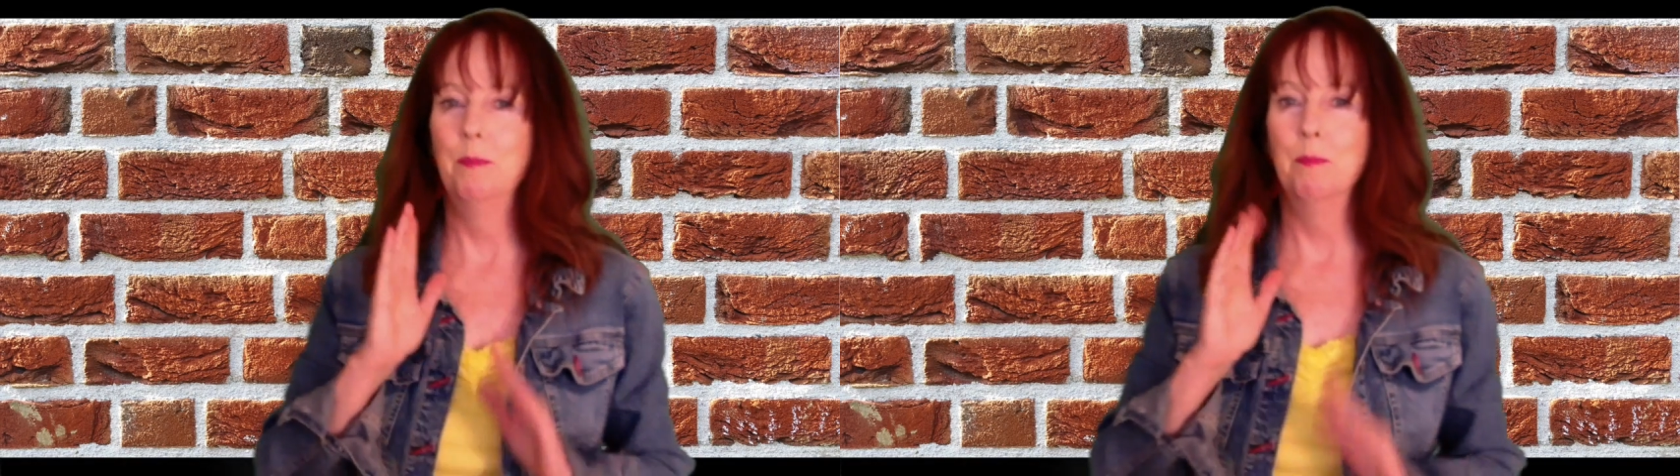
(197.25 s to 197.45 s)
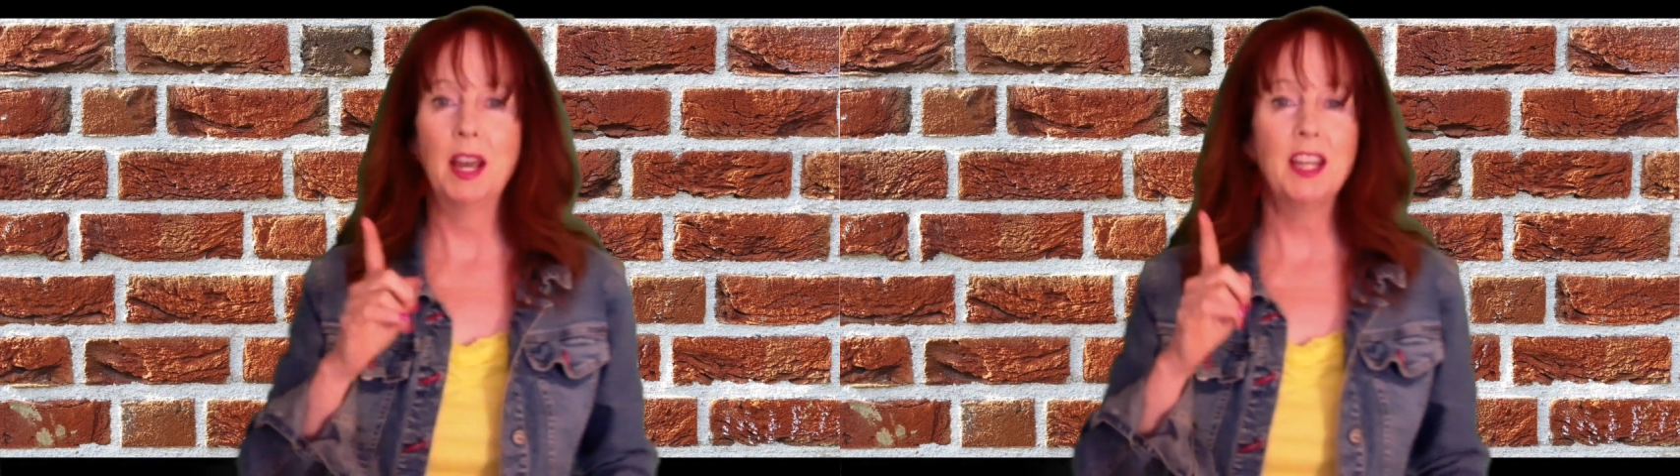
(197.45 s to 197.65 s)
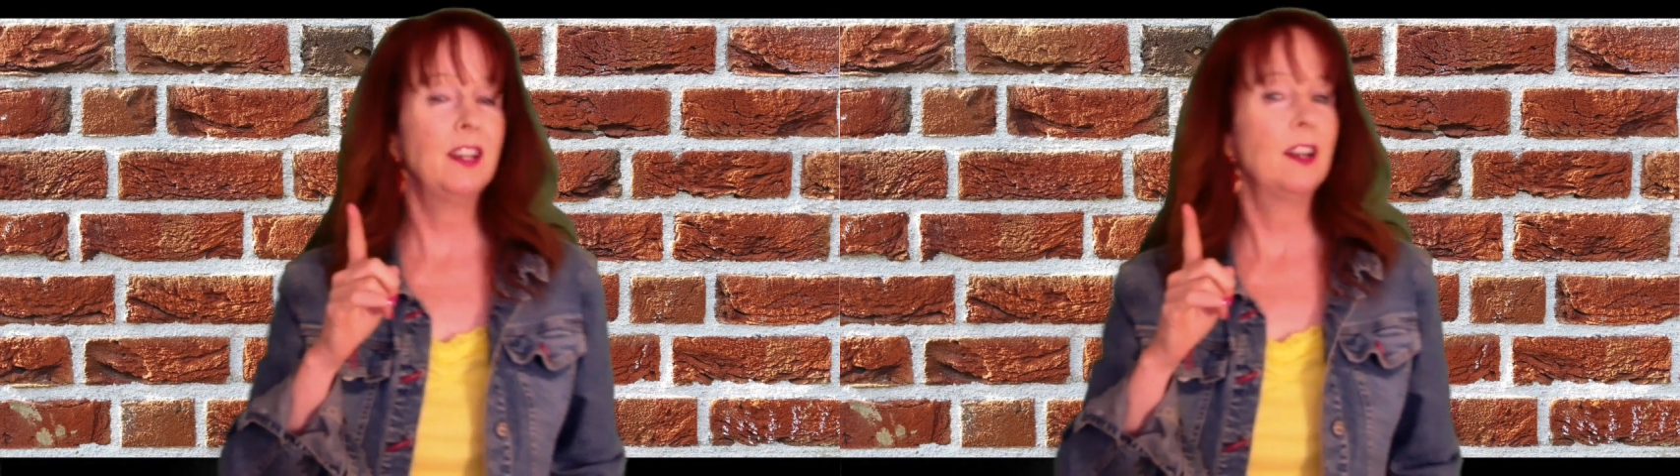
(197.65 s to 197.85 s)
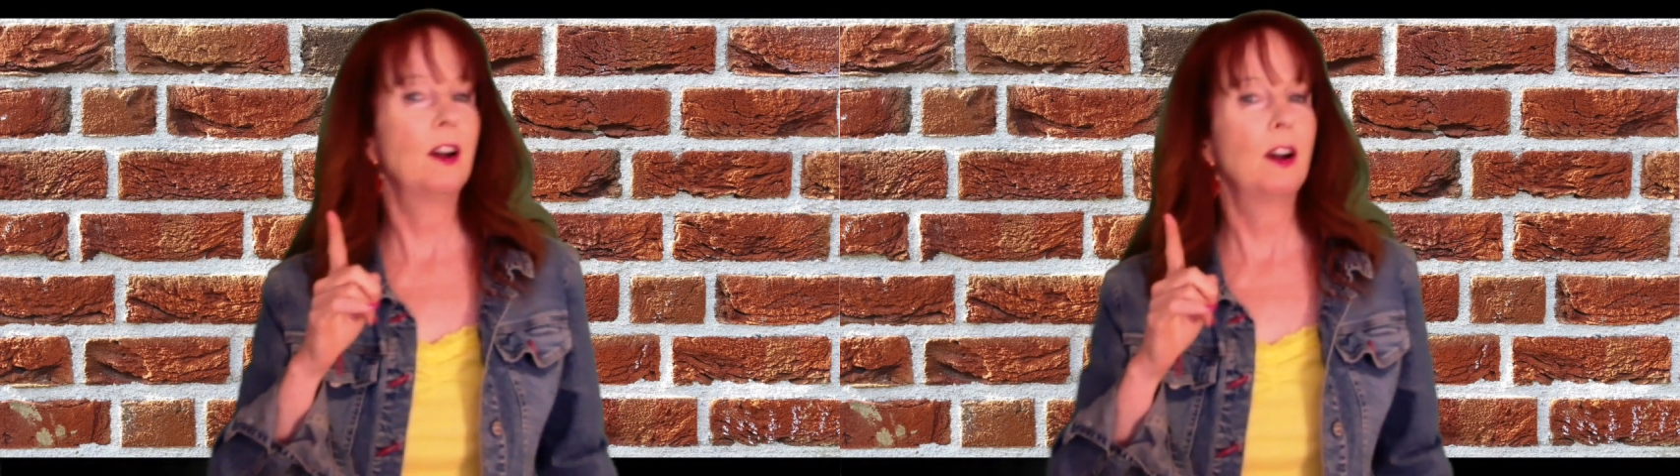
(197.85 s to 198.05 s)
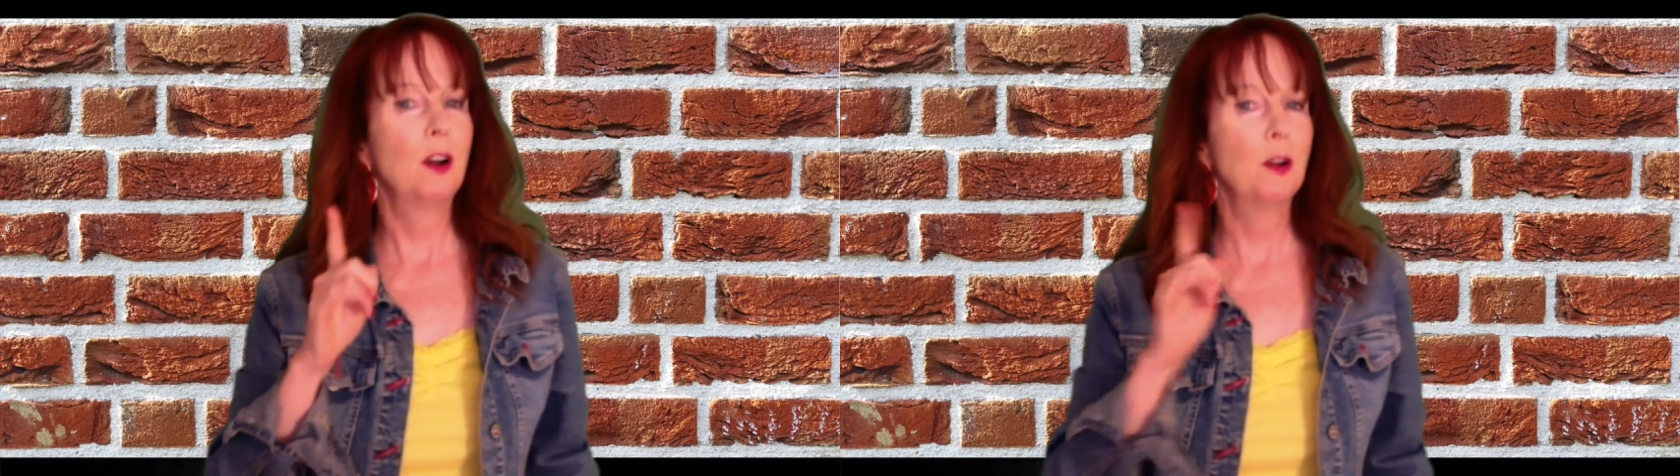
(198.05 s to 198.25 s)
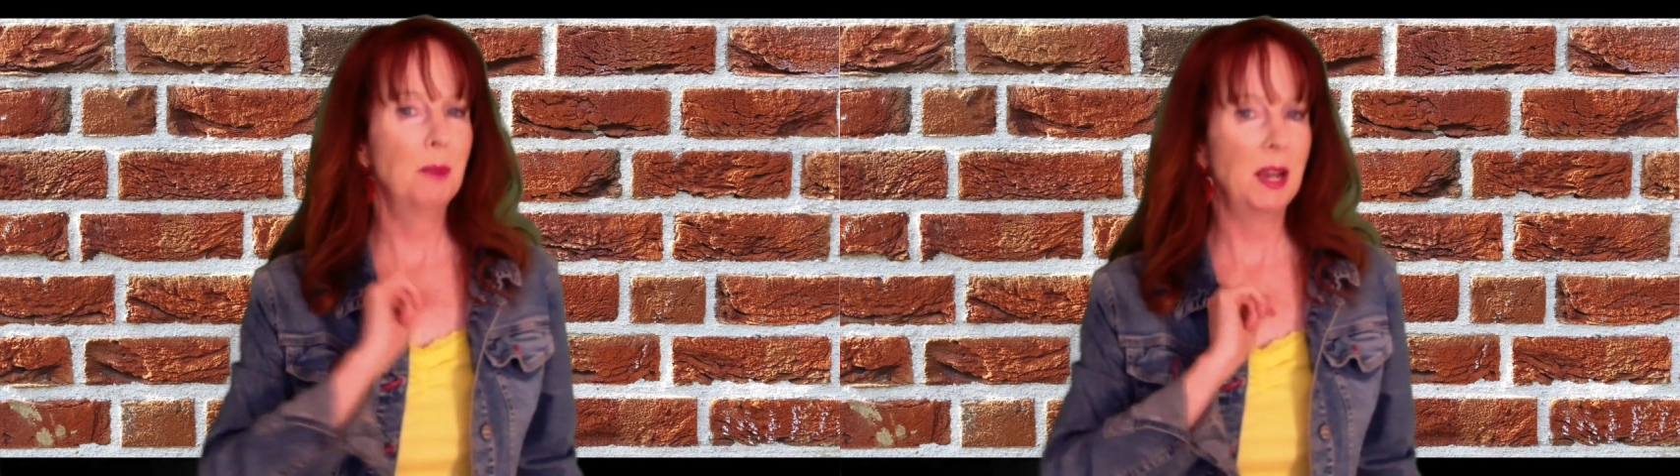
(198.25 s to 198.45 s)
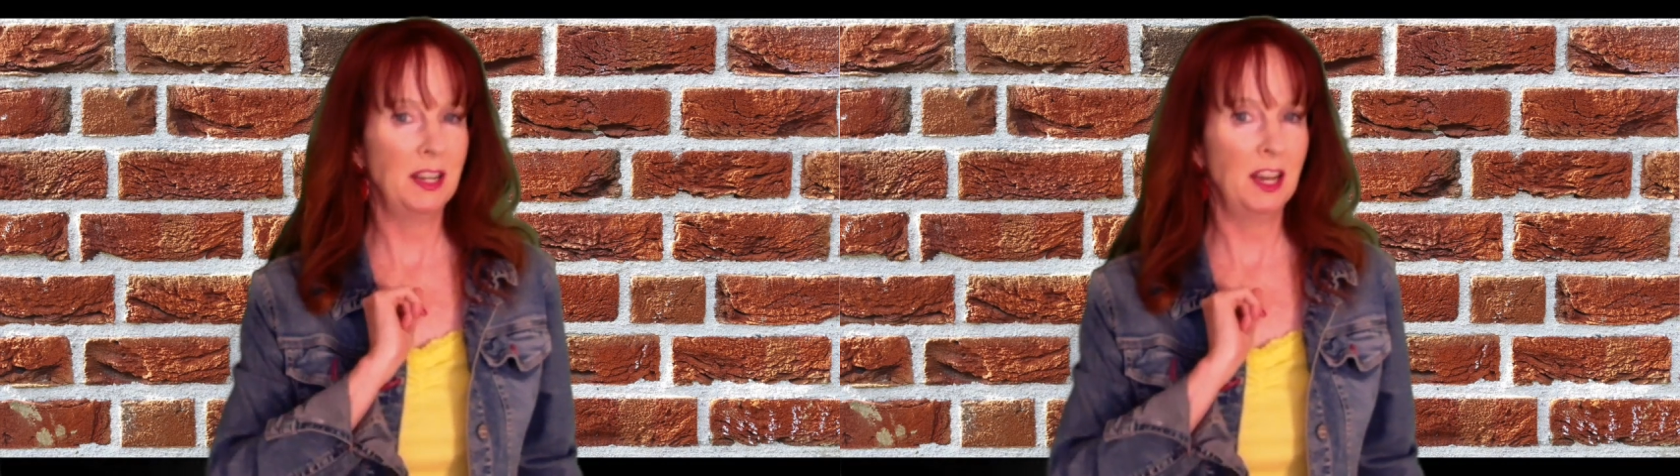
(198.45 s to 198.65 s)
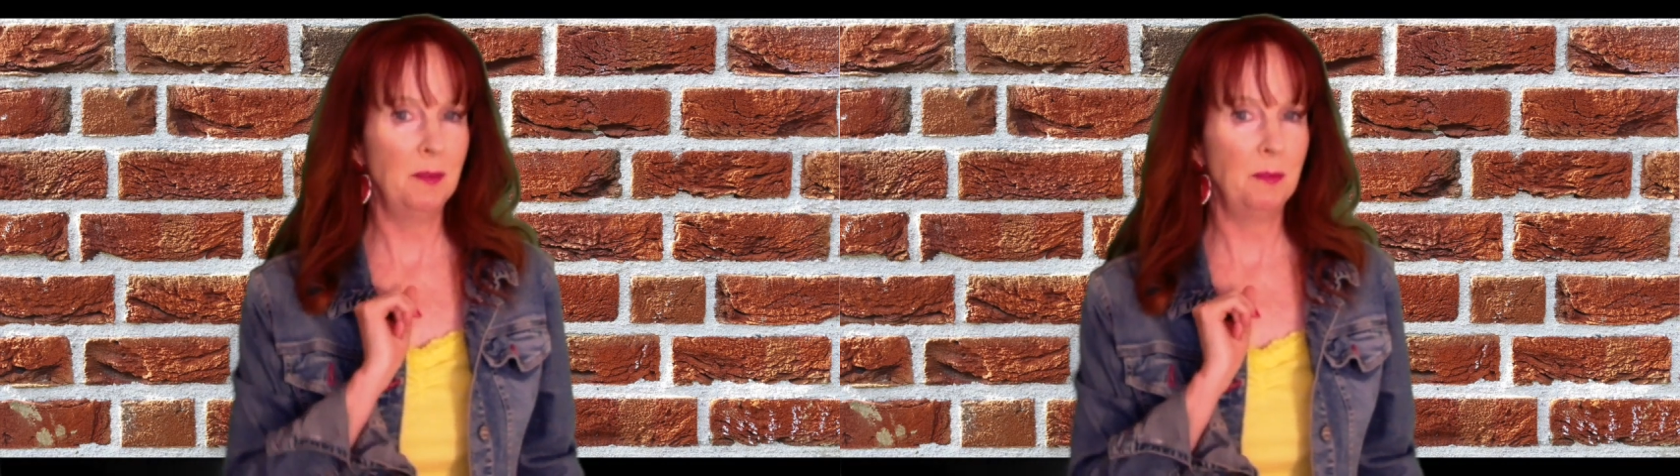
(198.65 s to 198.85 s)
might or might
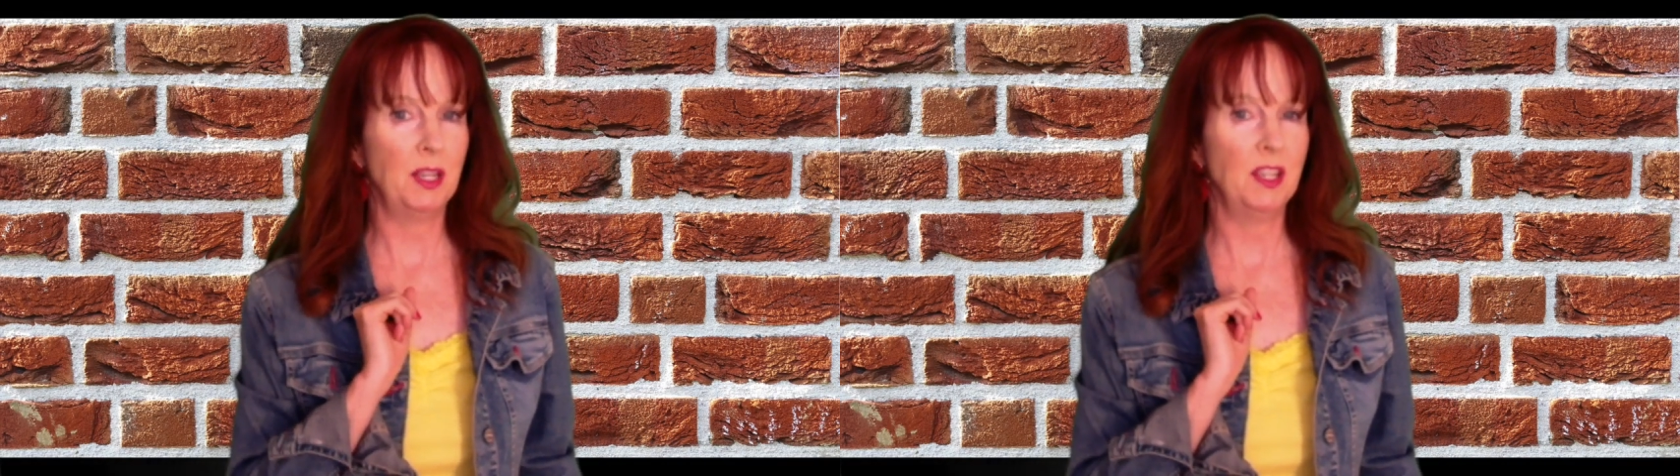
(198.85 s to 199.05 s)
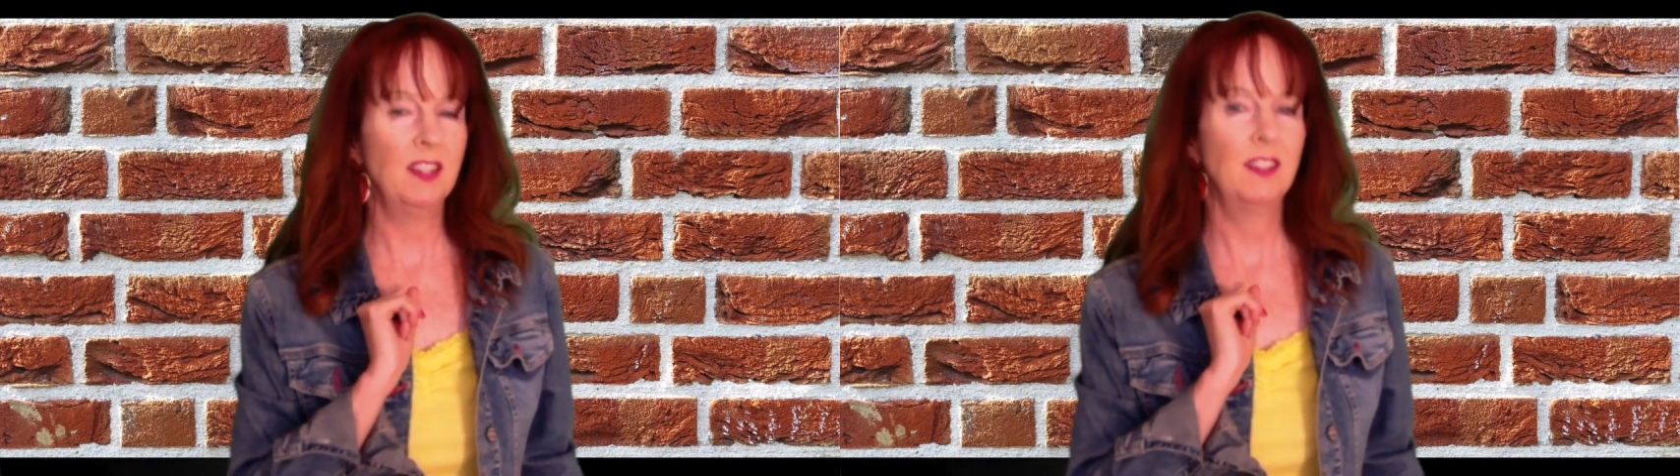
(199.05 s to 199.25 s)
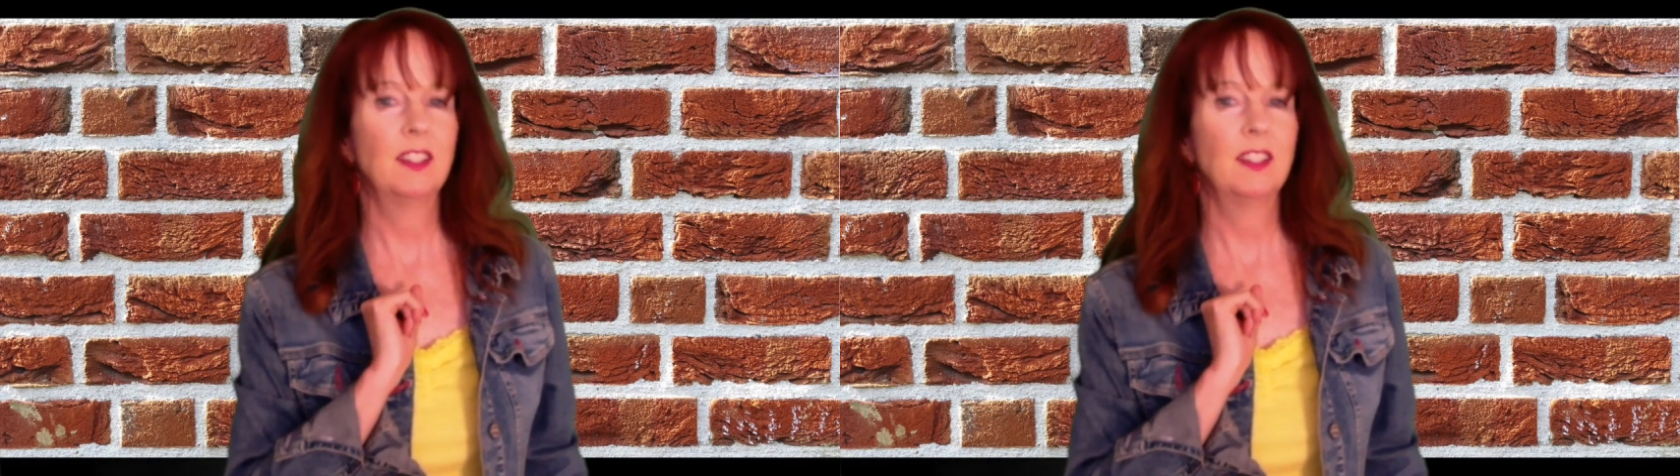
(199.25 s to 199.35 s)
not be